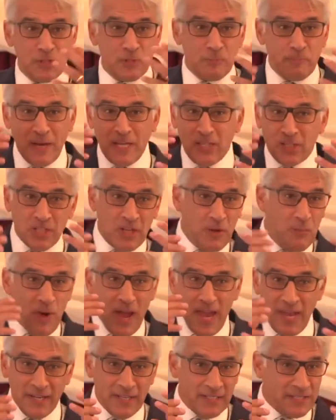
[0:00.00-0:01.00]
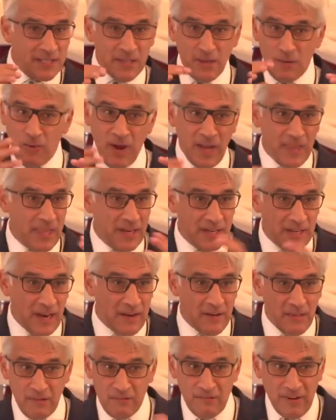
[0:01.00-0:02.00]
spatial awareness in a way that none
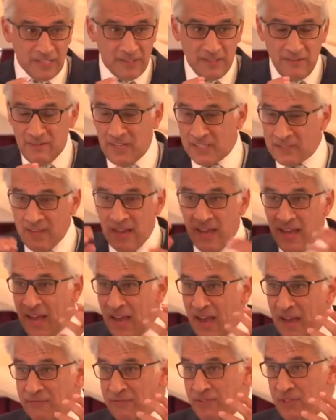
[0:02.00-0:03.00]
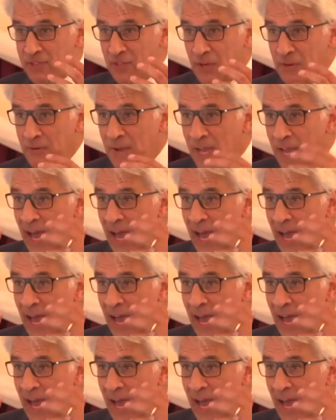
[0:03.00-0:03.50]
of the rest of us have to do.